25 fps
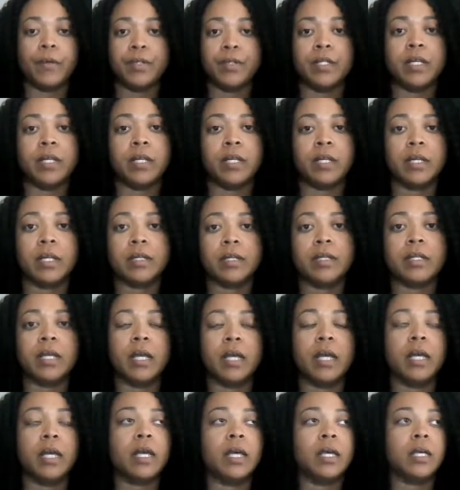things,
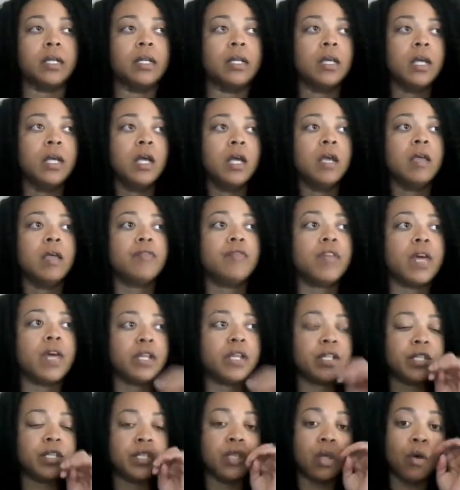and that
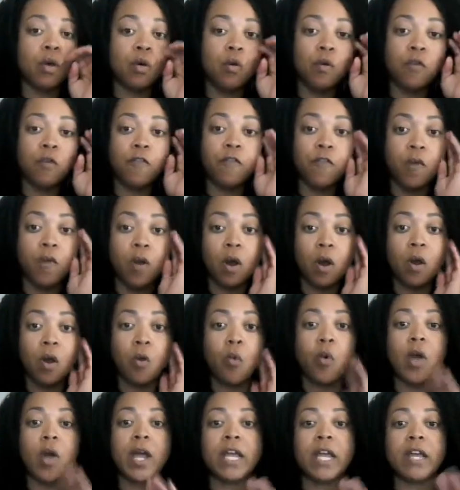is so far
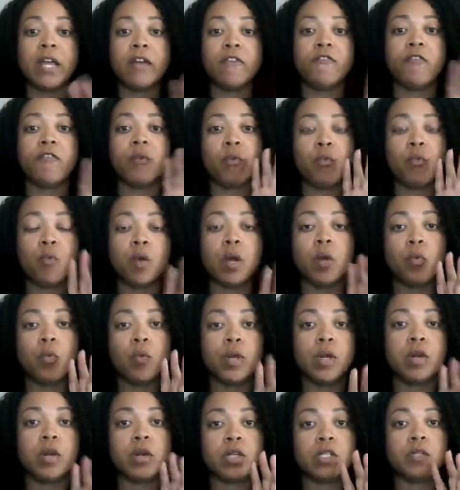away from where
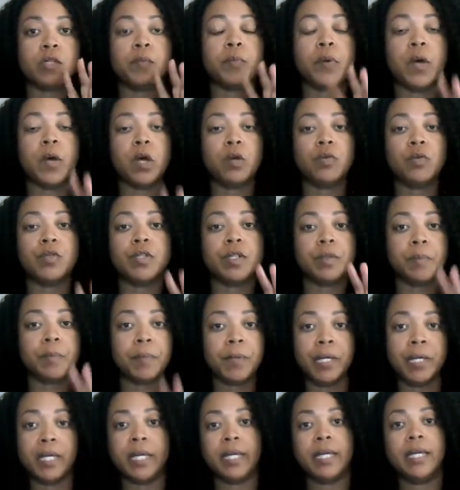we are supposed to
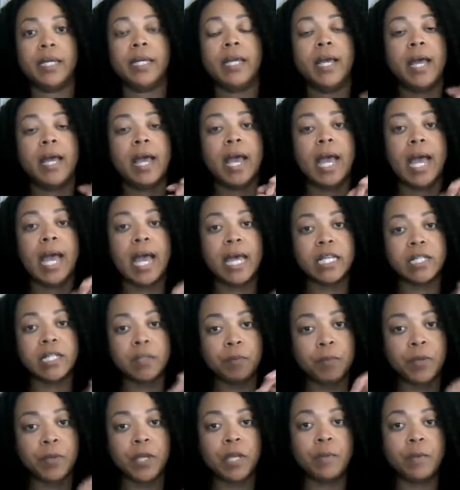be as a
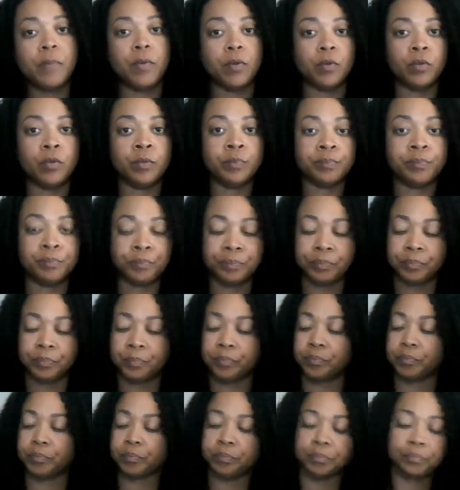people.
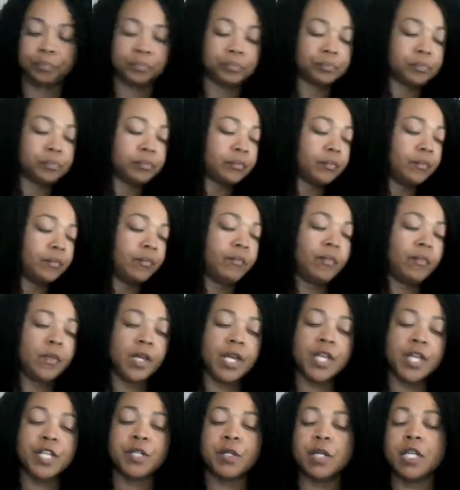
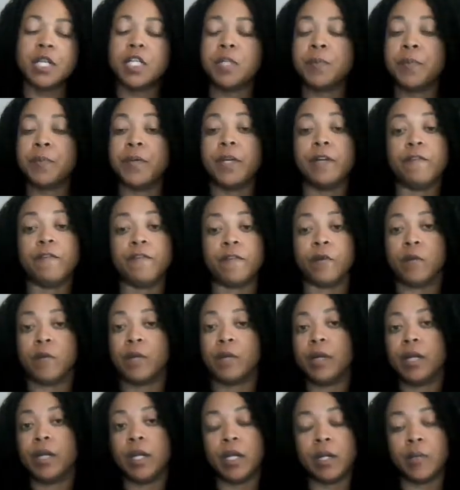It's pitiful.
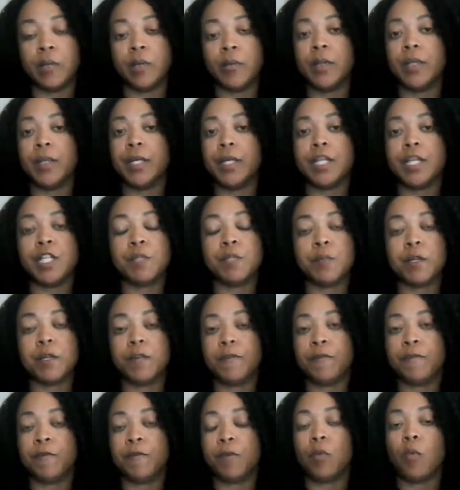It really is
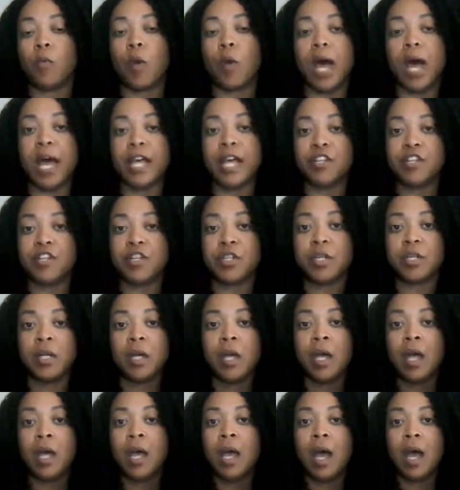pitiful to watch.
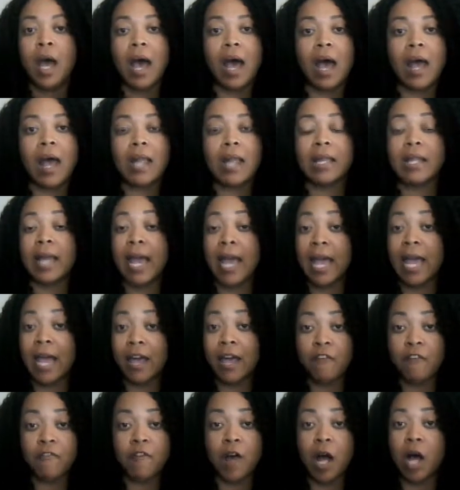I
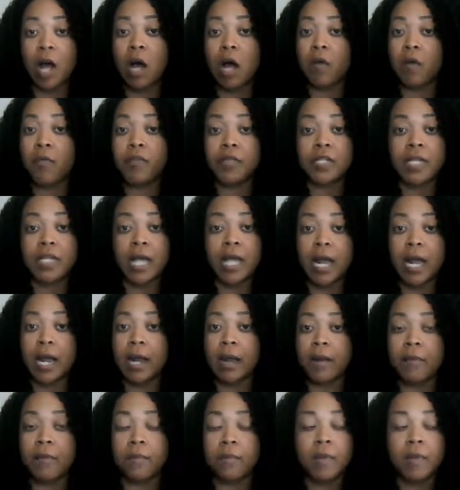laugh all the time.